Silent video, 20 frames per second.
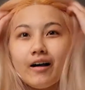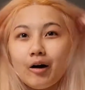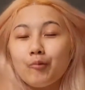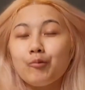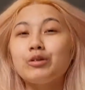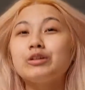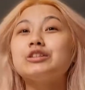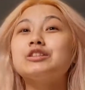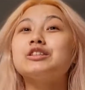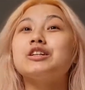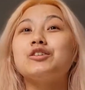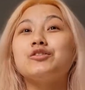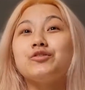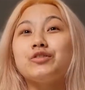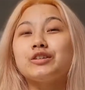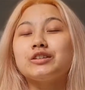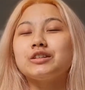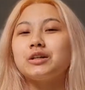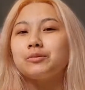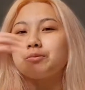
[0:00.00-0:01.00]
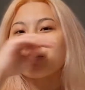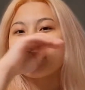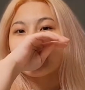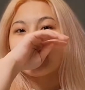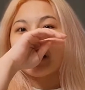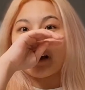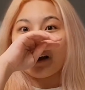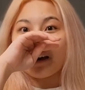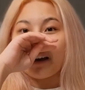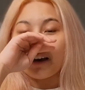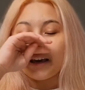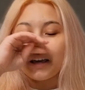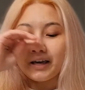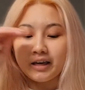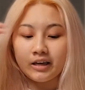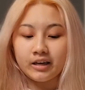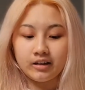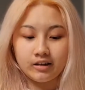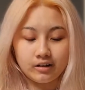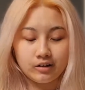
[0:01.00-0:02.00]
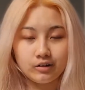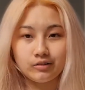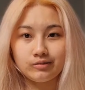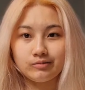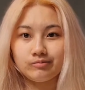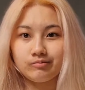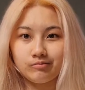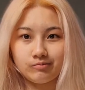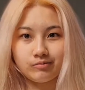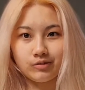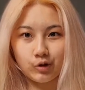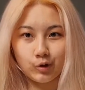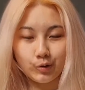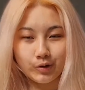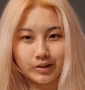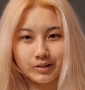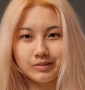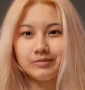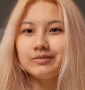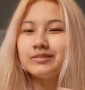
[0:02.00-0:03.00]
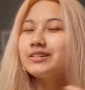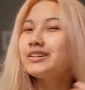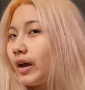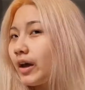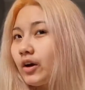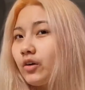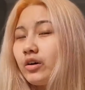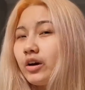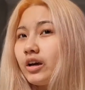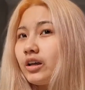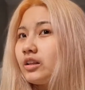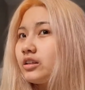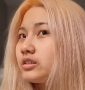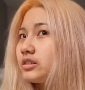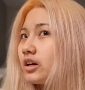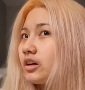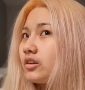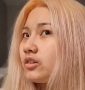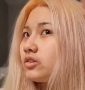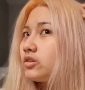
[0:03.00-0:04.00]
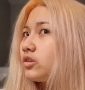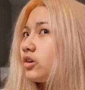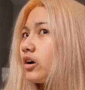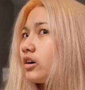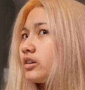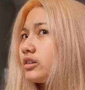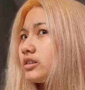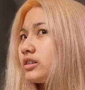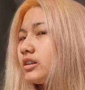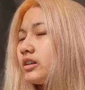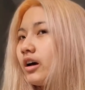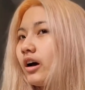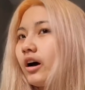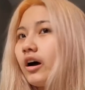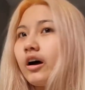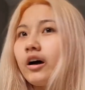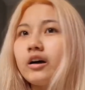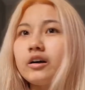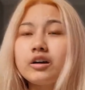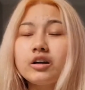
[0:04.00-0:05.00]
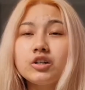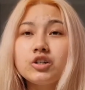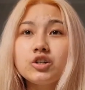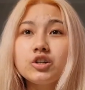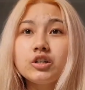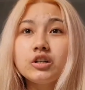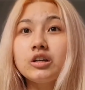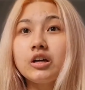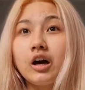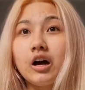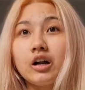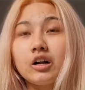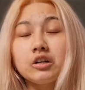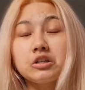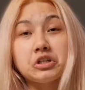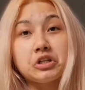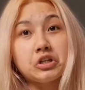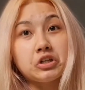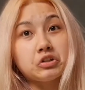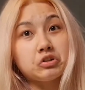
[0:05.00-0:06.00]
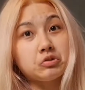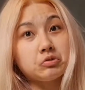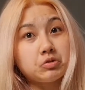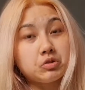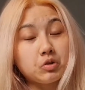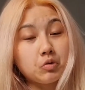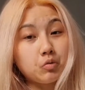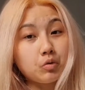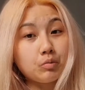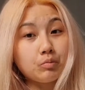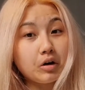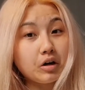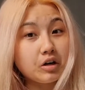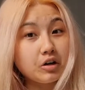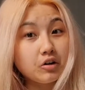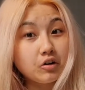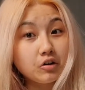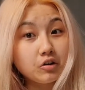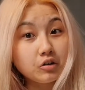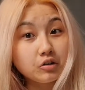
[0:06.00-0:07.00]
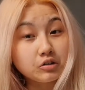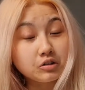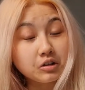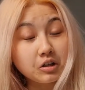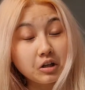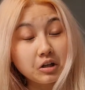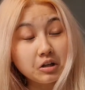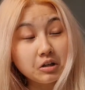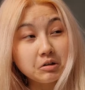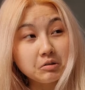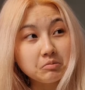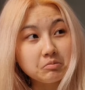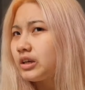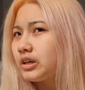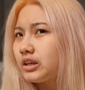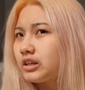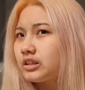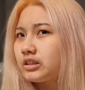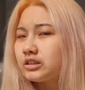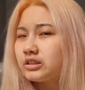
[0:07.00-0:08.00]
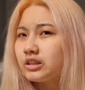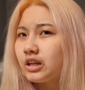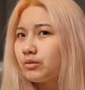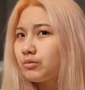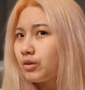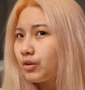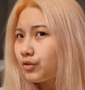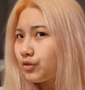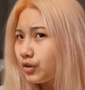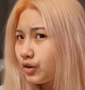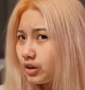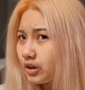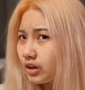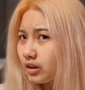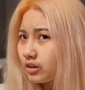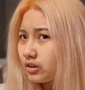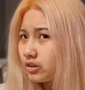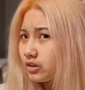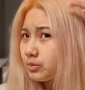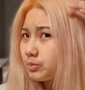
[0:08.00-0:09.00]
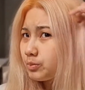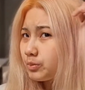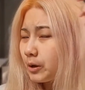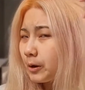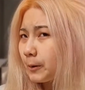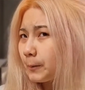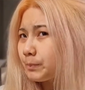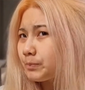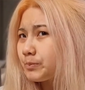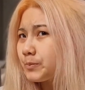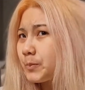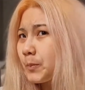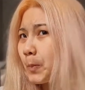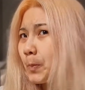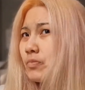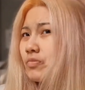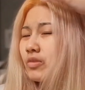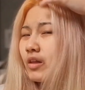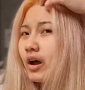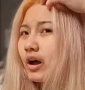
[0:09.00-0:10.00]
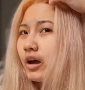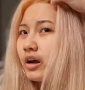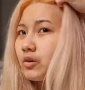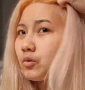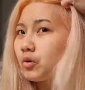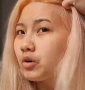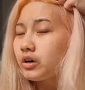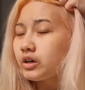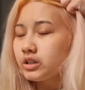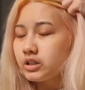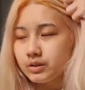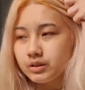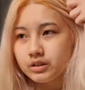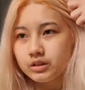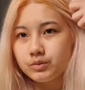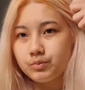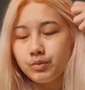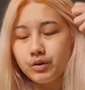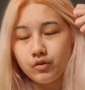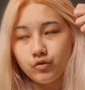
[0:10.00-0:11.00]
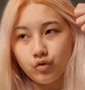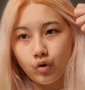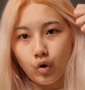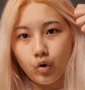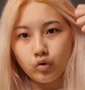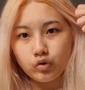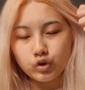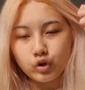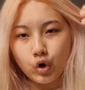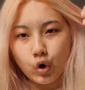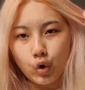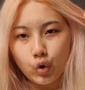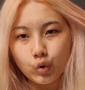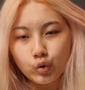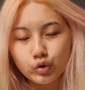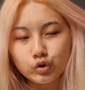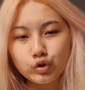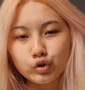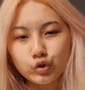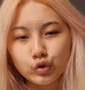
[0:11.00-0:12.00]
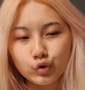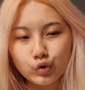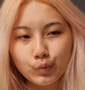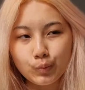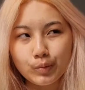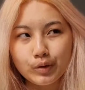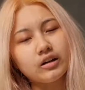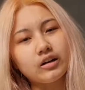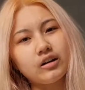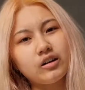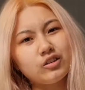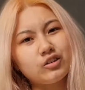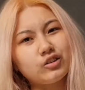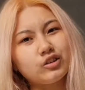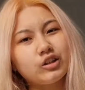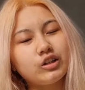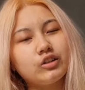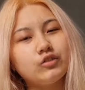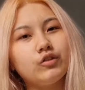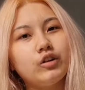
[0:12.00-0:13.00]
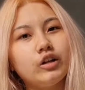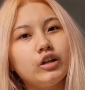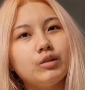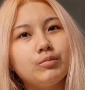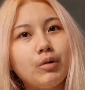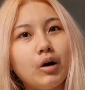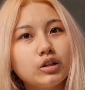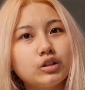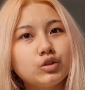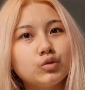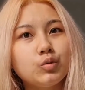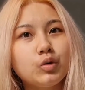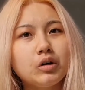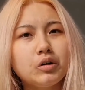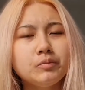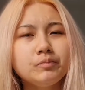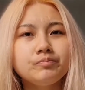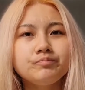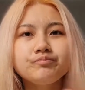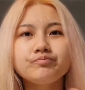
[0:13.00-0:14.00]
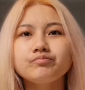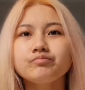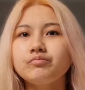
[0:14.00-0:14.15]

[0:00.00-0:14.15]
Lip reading: we're just gonna fix it up because I can do it. I don't hate this color though, honestly. I actually got a chance to see what my hair looks like. It's not my favorite color. I wanted it to be rose gold too, but the color didn't really deposit well.